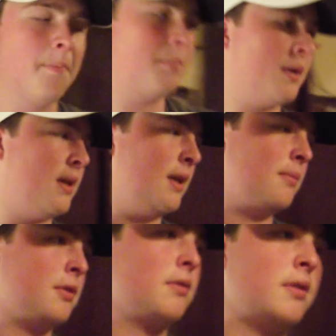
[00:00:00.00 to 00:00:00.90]
But
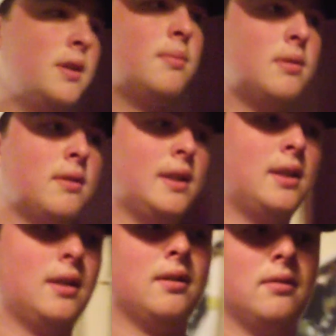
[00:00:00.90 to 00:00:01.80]
I'm sorry about like
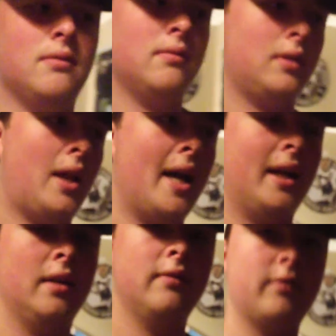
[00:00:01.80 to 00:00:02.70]
the
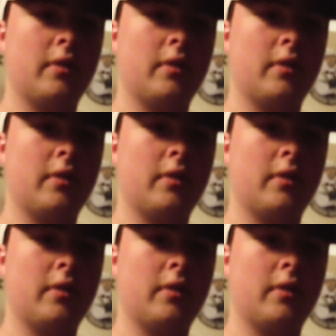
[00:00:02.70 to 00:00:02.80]
lack of